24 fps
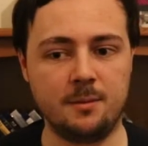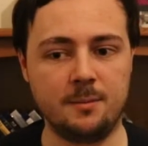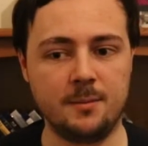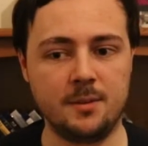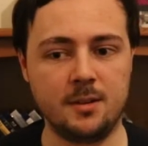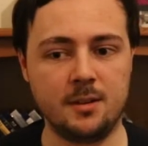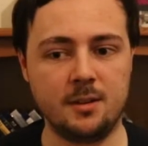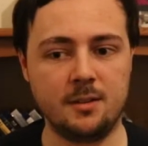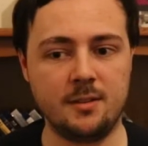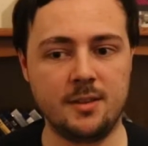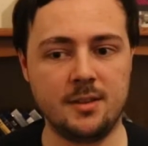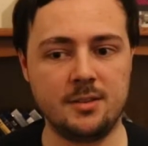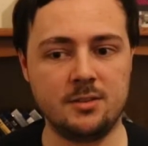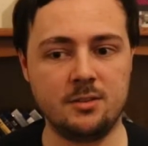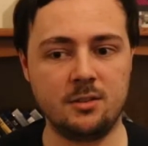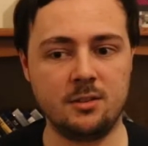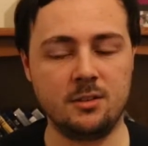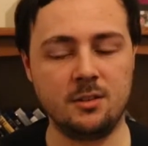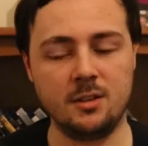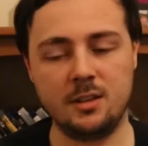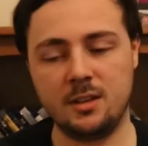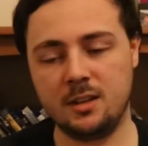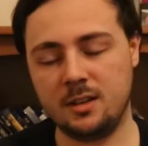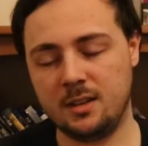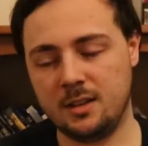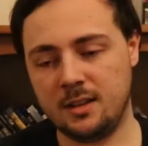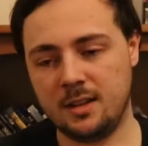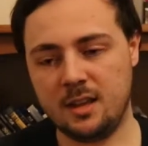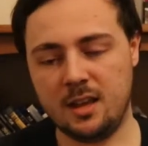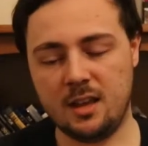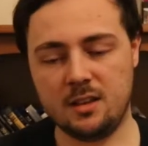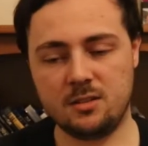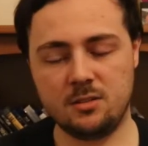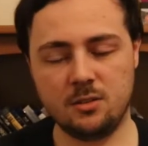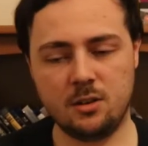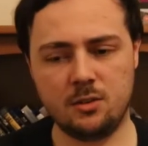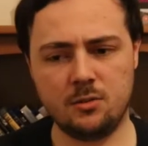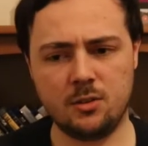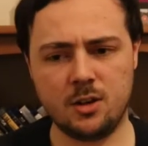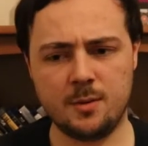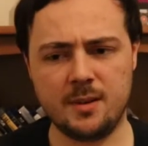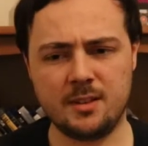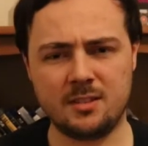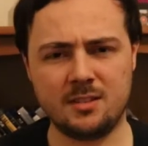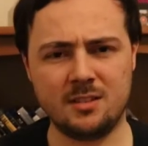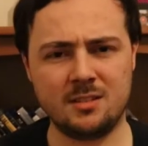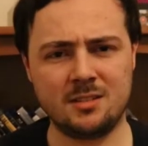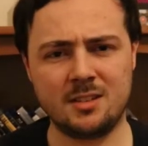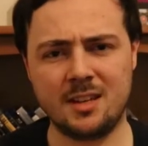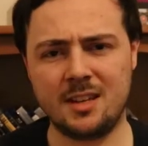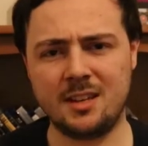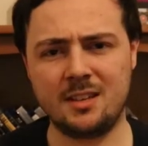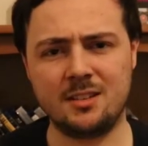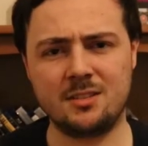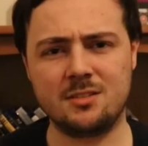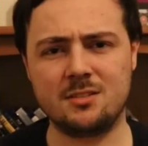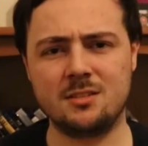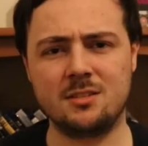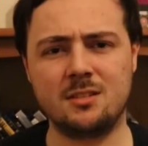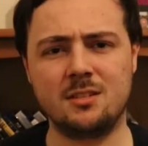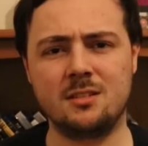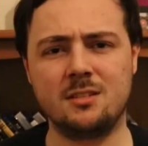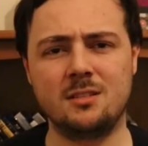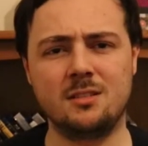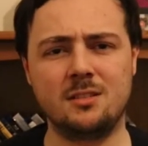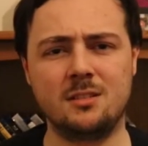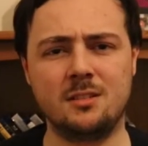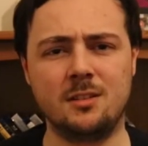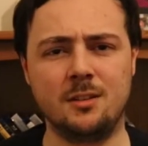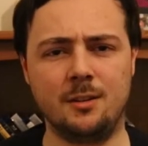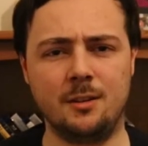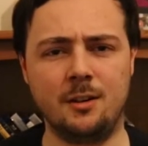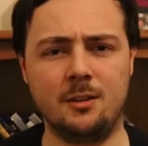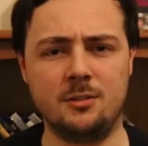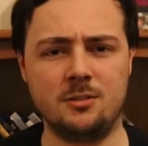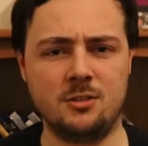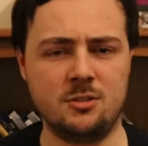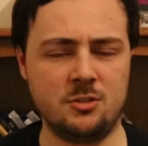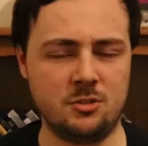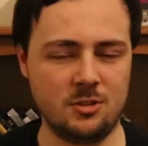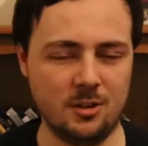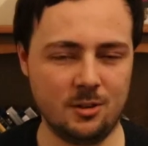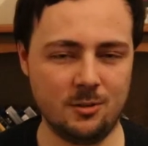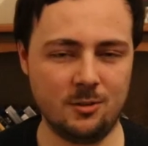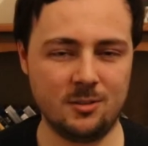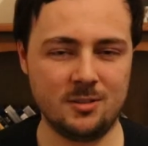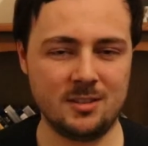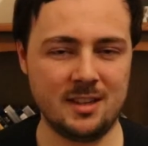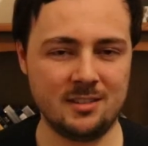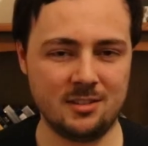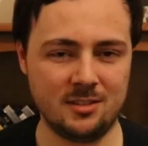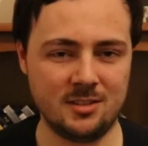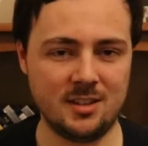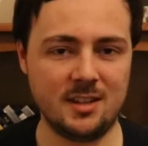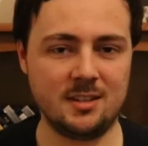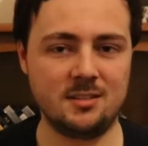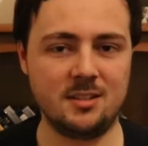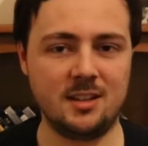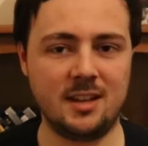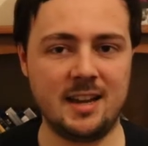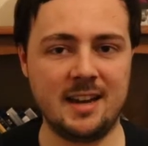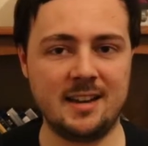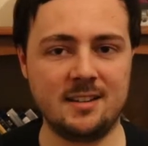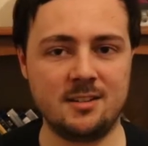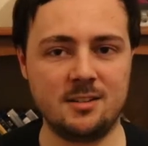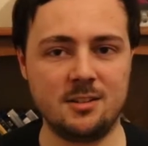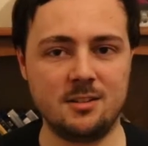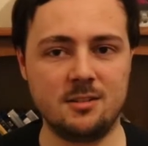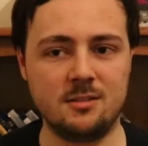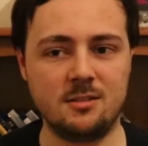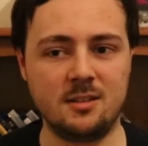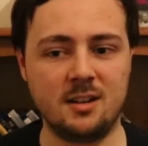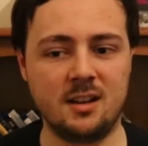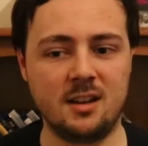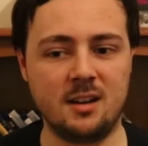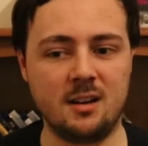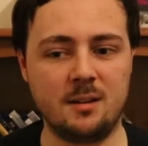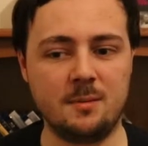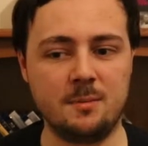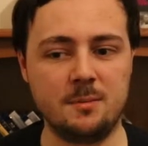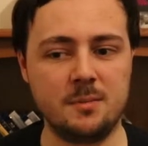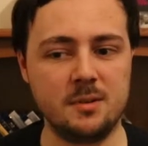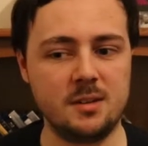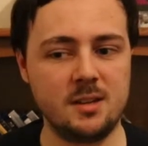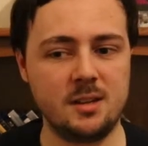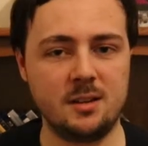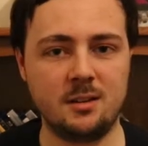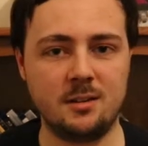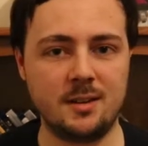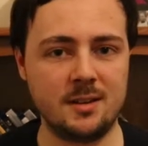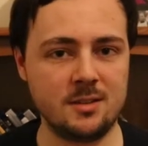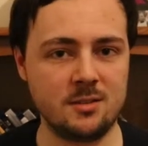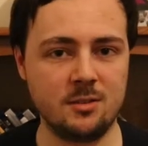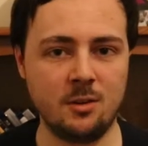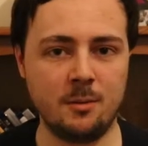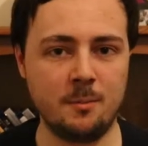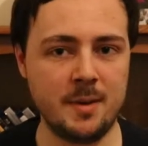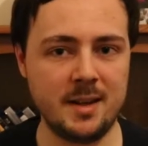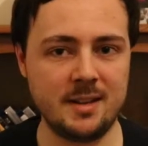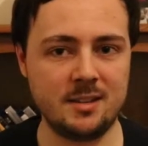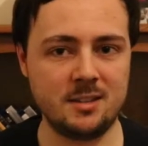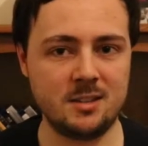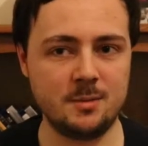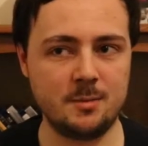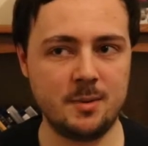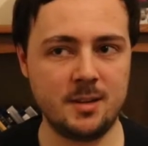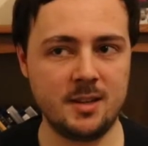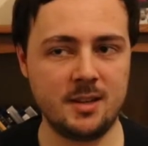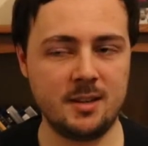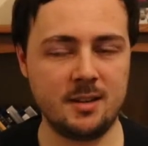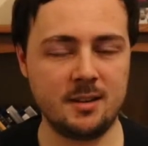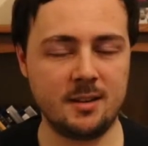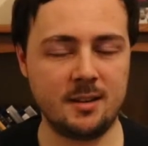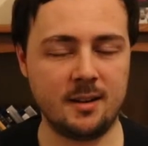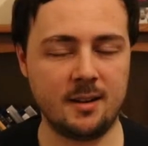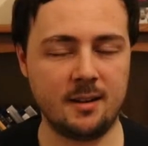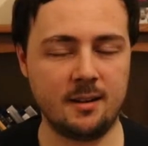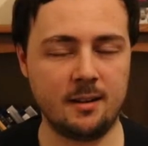You know, it's not a romance that takes, you know, there's a struggle, as I say, to get to, but, you know, it's not meant to be.